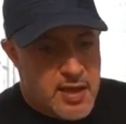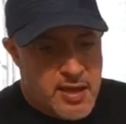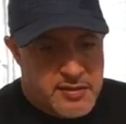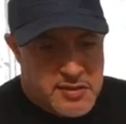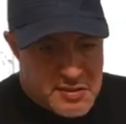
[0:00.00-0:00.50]

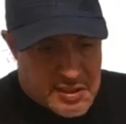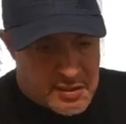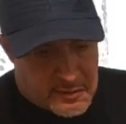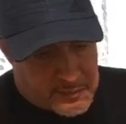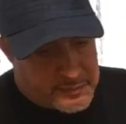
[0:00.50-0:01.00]

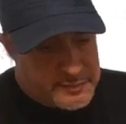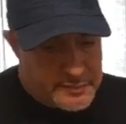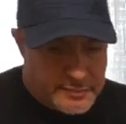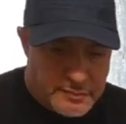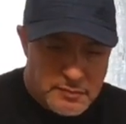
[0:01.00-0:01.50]
XZ,
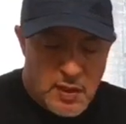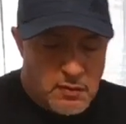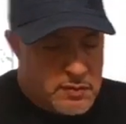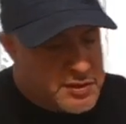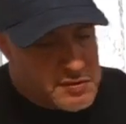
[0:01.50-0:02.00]

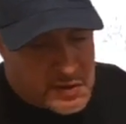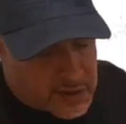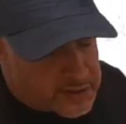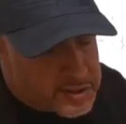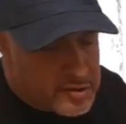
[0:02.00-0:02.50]
which is a
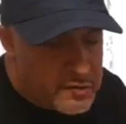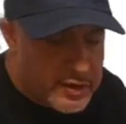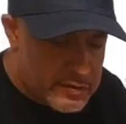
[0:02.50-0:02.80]
nice unit